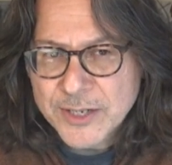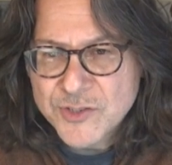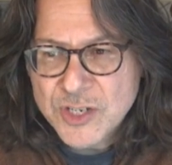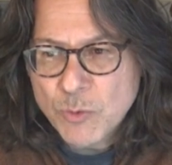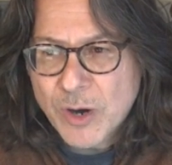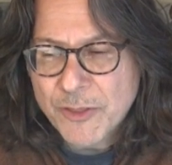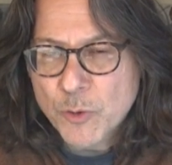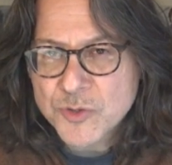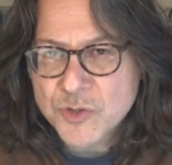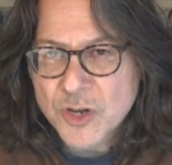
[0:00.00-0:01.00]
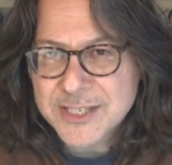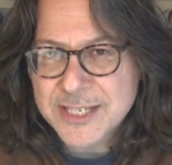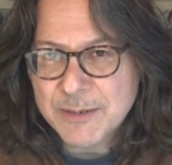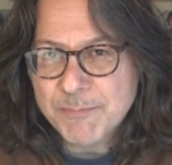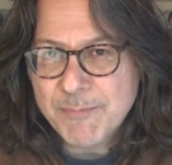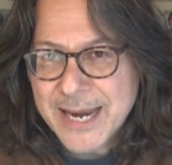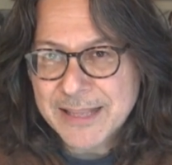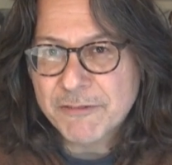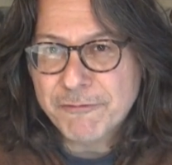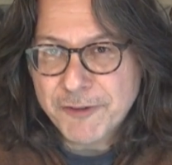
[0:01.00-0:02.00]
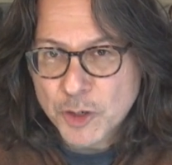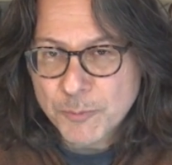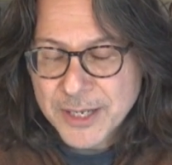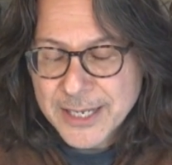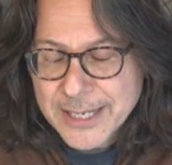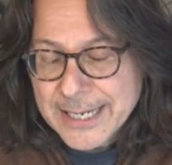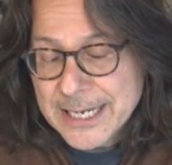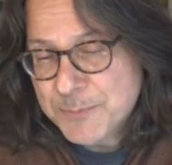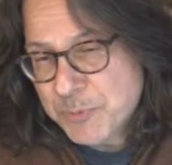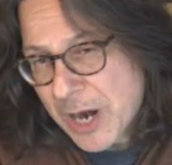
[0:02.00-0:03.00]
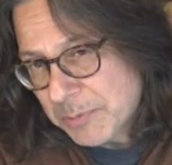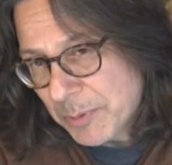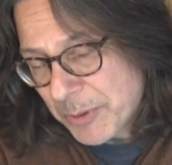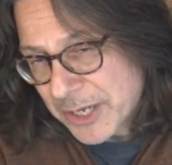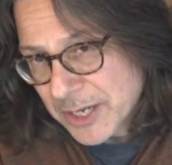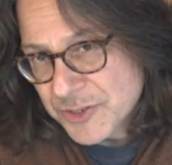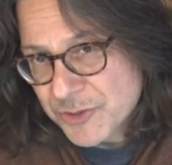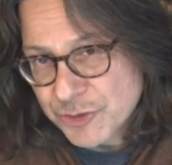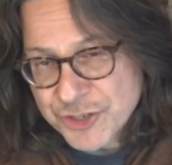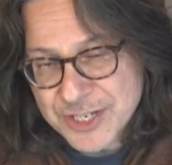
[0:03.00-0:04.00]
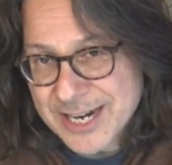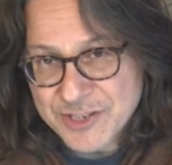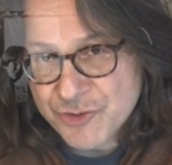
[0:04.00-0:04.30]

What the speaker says: can see why those songs didn't make the film. It's probably because they're just not as